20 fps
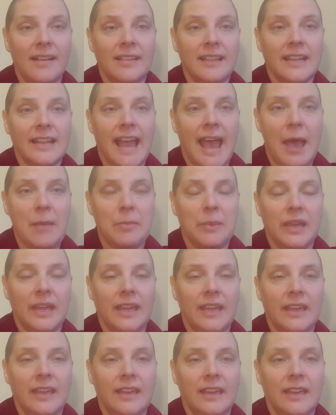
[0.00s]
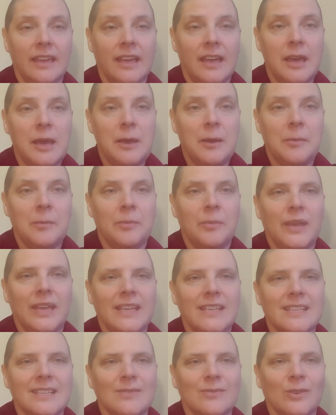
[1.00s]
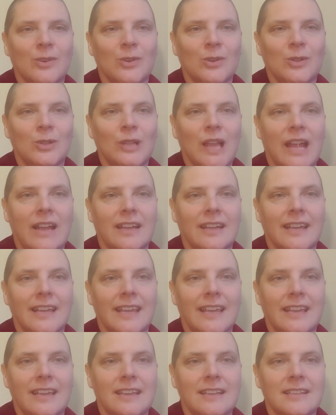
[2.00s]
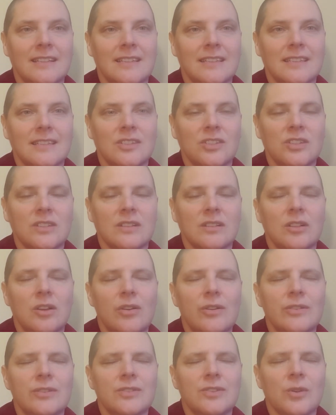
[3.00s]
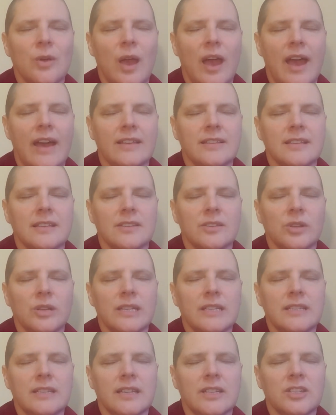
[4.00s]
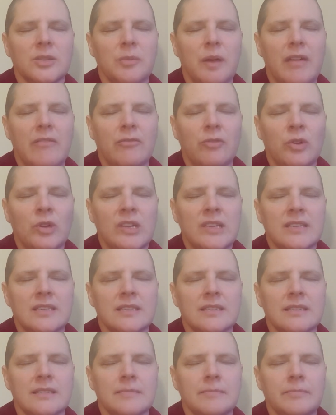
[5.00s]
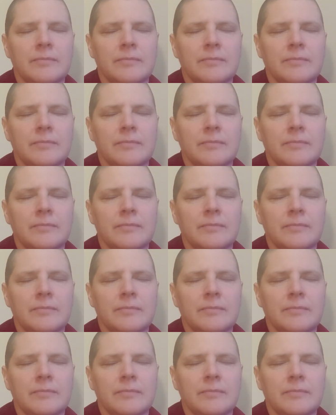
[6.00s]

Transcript: and happy, peaceful and at ease. Just close your eyes as you're listening to my voice.